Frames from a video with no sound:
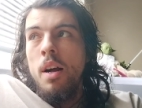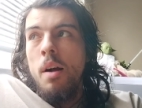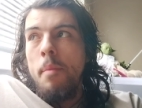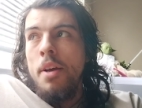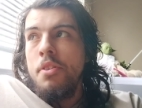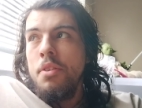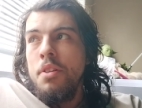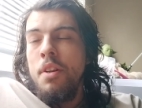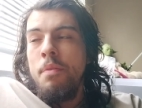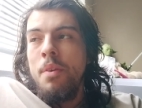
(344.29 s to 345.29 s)
Um, I still
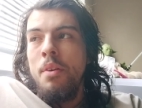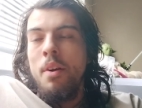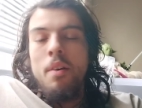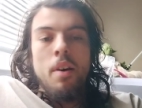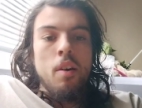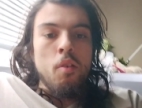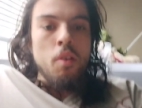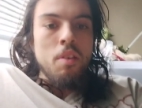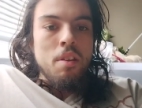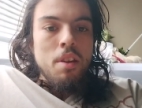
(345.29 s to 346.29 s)
need to figure out how
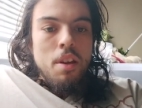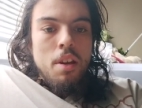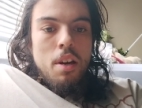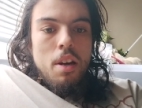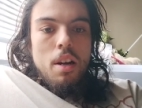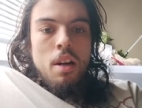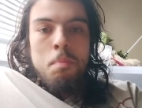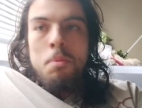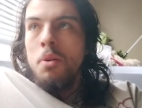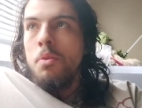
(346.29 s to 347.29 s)
to
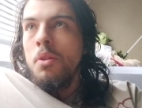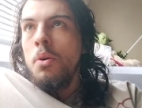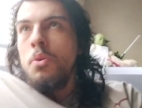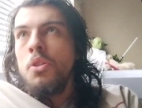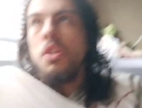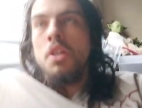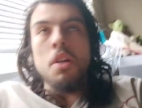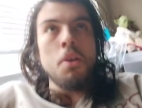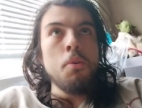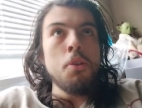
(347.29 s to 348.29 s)
upload those to
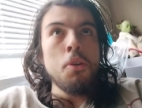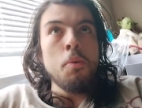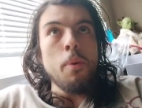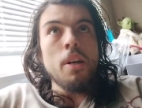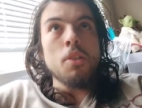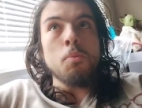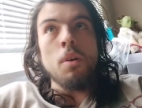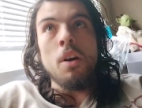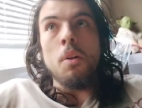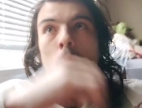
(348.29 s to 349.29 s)
YouTube as well